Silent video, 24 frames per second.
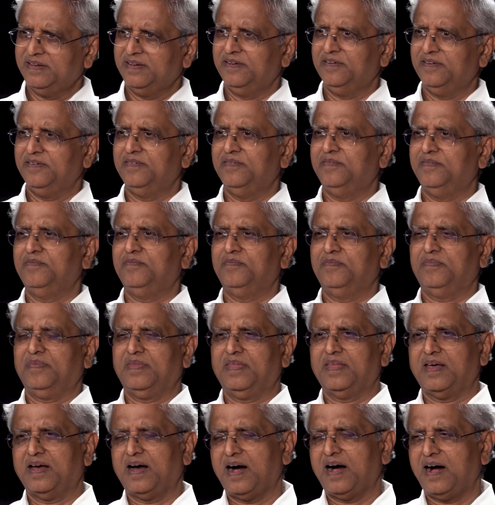
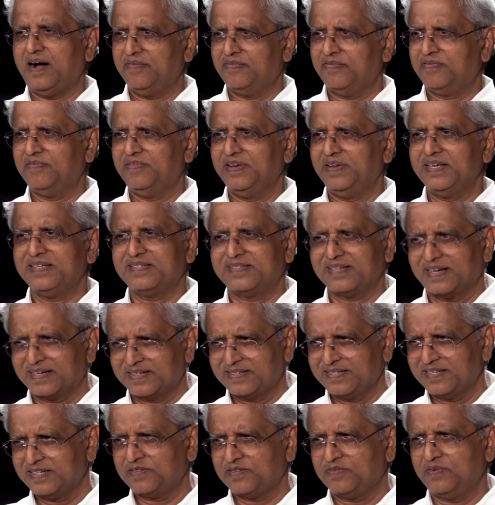after very
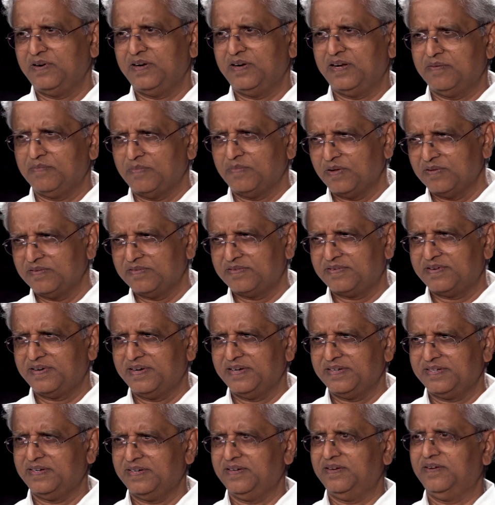successful
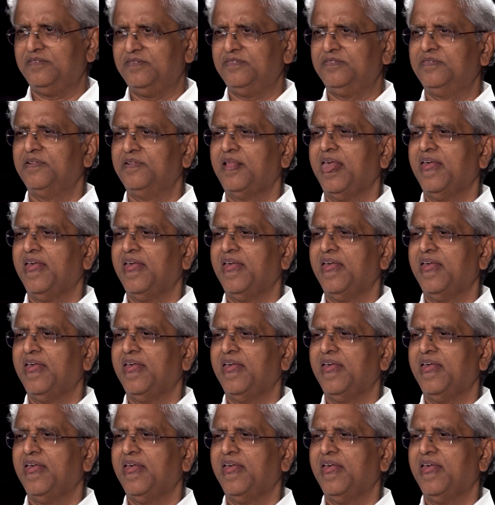demonstration of